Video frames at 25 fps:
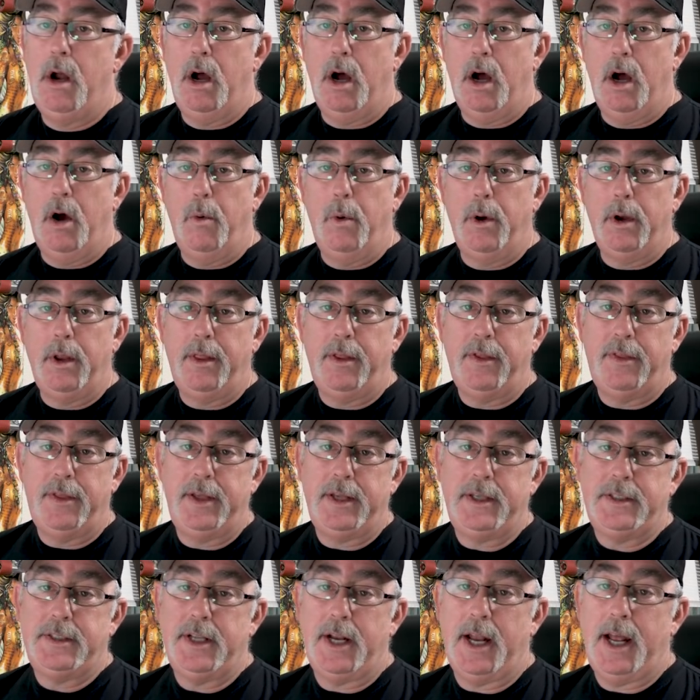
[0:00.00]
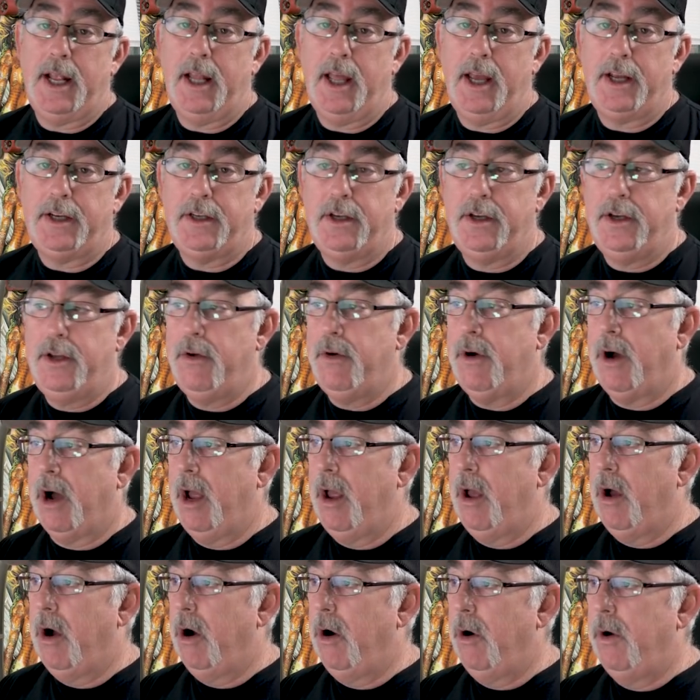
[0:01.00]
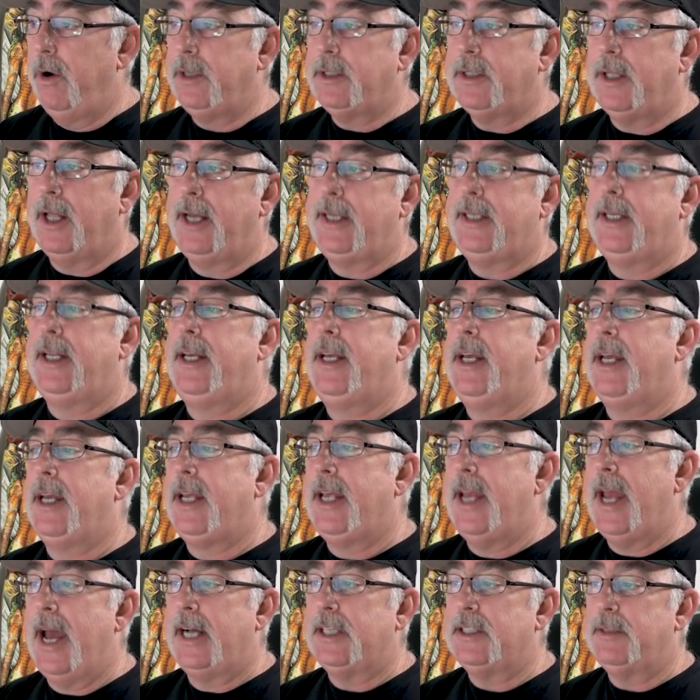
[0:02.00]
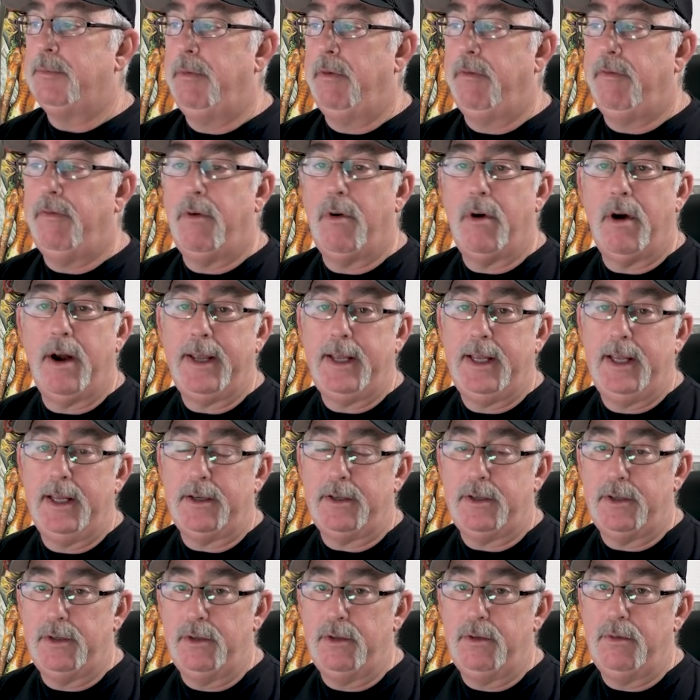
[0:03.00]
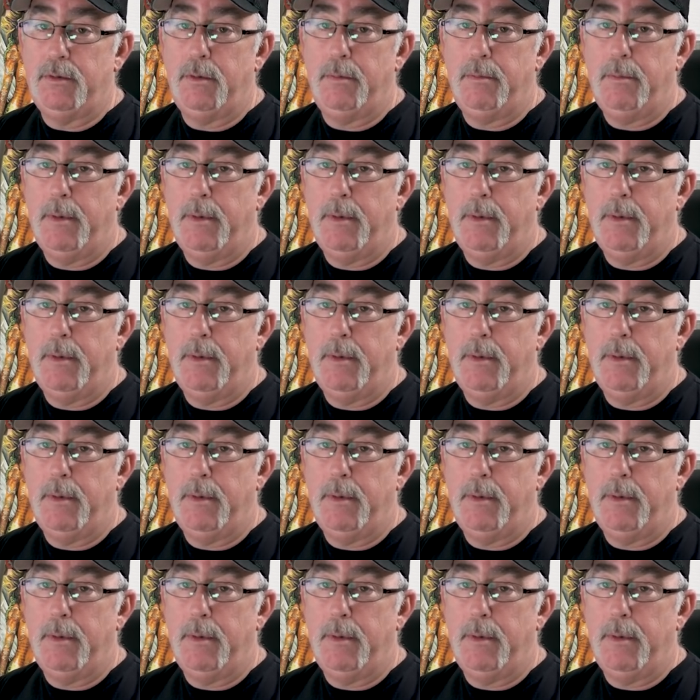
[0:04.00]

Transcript: One of the things that I like to do, I always like to get gas before I get to